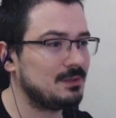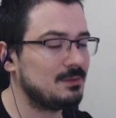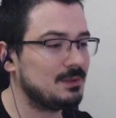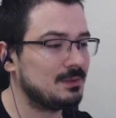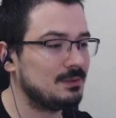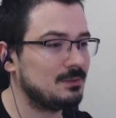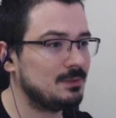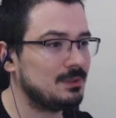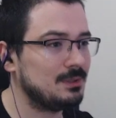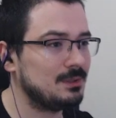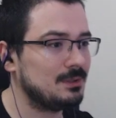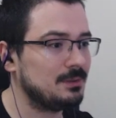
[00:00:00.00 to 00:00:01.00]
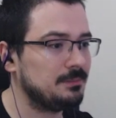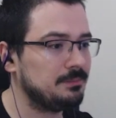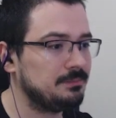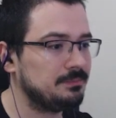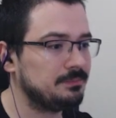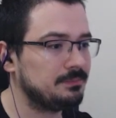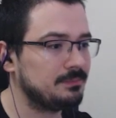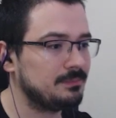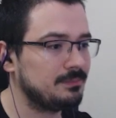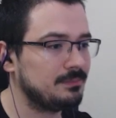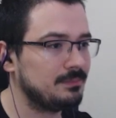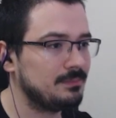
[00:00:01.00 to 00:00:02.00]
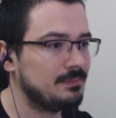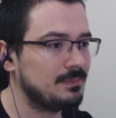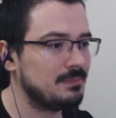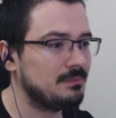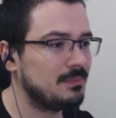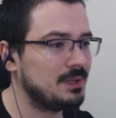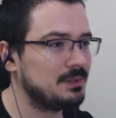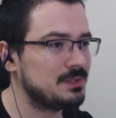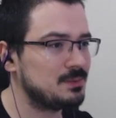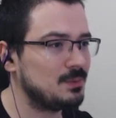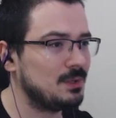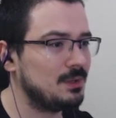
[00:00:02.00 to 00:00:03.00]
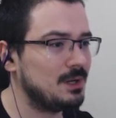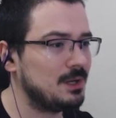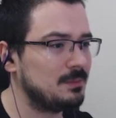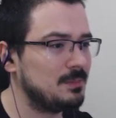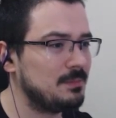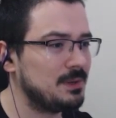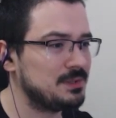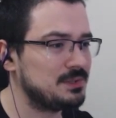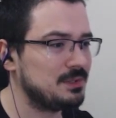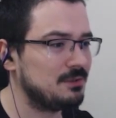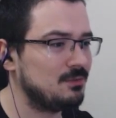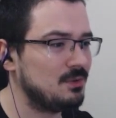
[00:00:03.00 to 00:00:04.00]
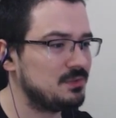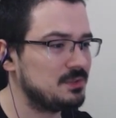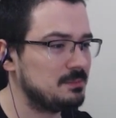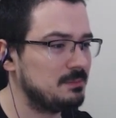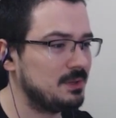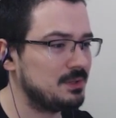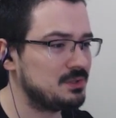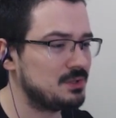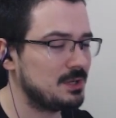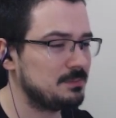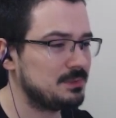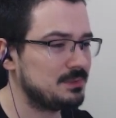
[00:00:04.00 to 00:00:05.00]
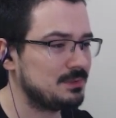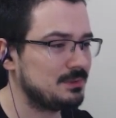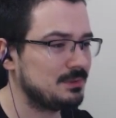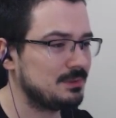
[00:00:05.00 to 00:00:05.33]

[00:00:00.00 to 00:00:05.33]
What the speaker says: You can go here. Might as well arm myself with some bear traps.